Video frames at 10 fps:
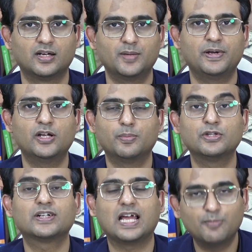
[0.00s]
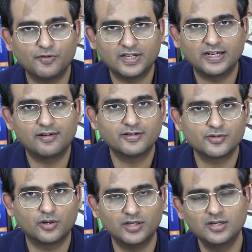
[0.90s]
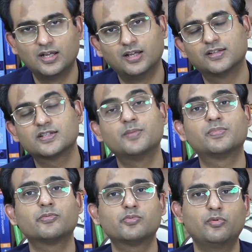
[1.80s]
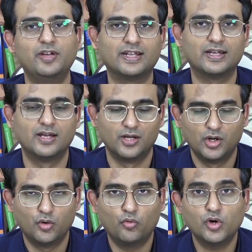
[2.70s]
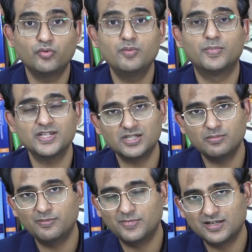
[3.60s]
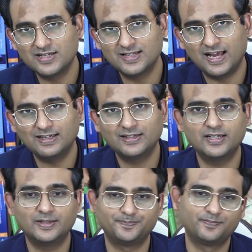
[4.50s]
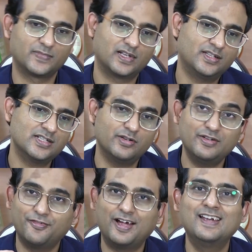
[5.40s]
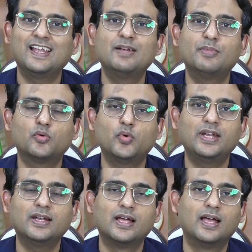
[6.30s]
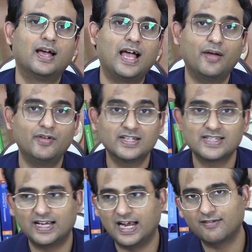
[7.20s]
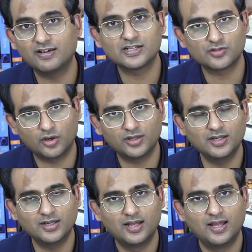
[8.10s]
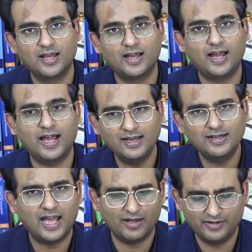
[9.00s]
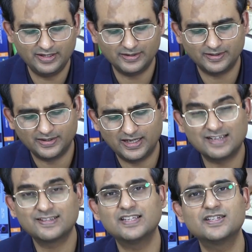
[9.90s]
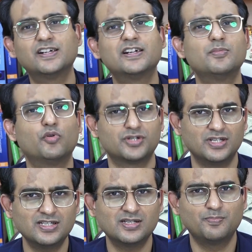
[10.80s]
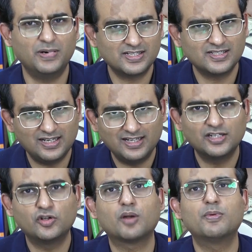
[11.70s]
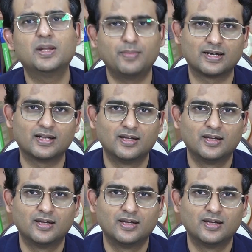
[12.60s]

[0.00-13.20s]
Depending upon the type of psychiatric disorder, the symptoms may vary. What we must remember is that there is a very fine line between having a psychiatric disorder and having exaggerated emotions, but still in the normal limit.